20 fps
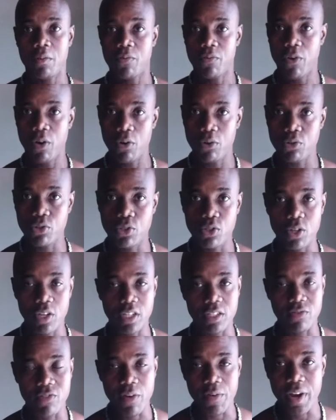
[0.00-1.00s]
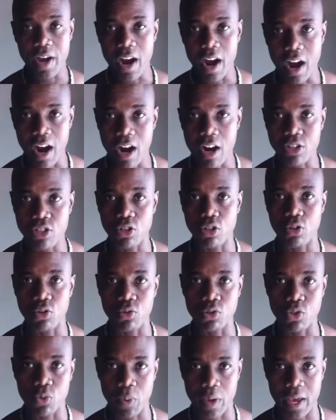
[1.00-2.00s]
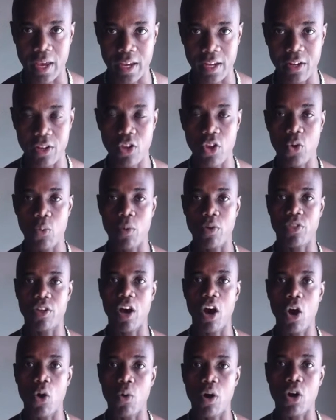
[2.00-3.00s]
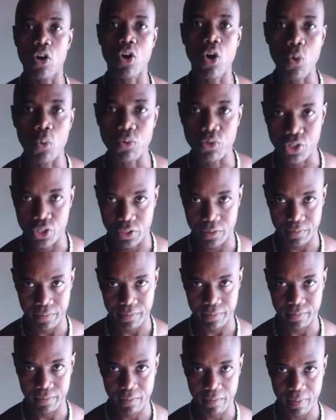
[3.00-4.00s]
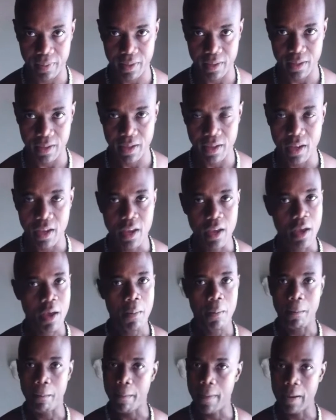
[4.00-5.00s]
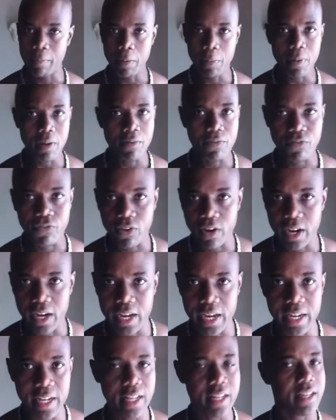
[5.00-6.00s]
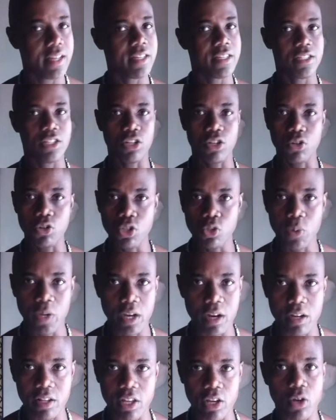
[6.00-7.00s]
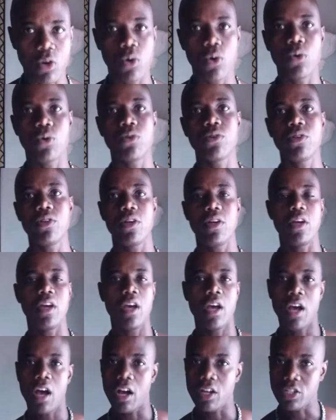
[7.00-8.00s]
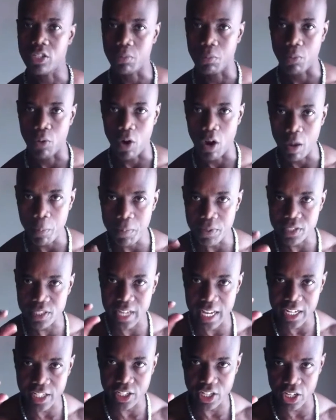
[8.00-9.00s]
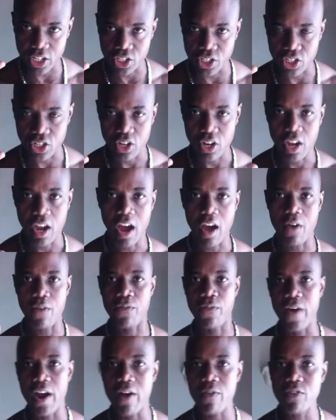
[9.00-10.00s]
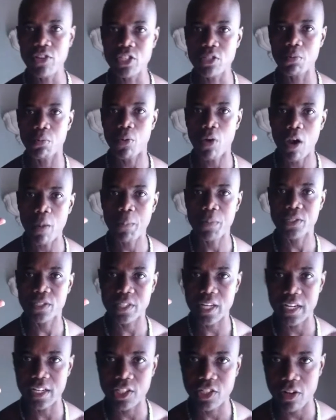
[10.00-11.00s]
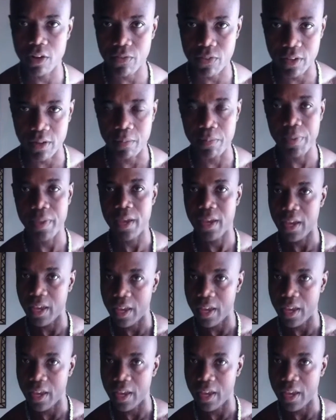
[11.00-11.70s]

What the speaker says: Folks, it's very hard to lose weight without a coach. Many people have tried to lose weight on their own. A small percentage, a very small percentage of them